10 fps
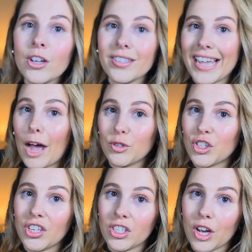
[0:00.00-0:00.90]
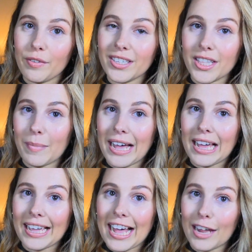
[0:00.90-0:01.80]
So yeah, I'm just going to dive into the
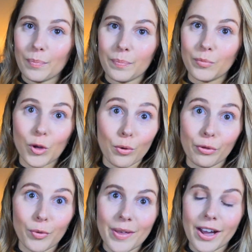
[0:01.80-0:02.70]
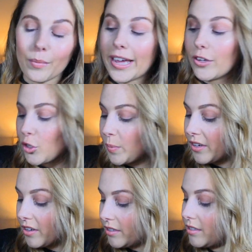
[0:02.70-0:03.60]
bag and go through it that way just
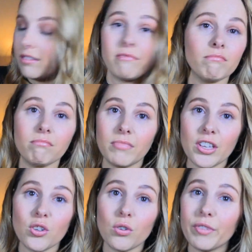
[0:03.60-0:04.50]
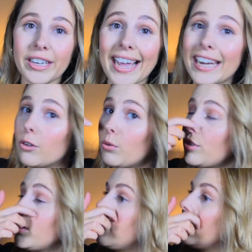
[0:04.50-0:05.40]
because there's not really any
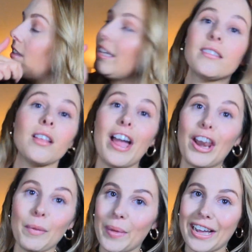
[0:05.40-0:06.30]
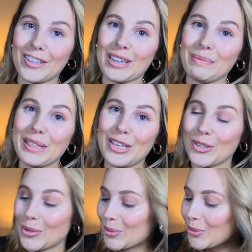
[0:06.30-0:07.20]
order to the things that I like picked up in
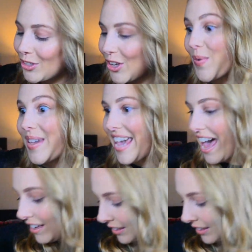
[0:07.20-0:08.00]
this haul. So yeah.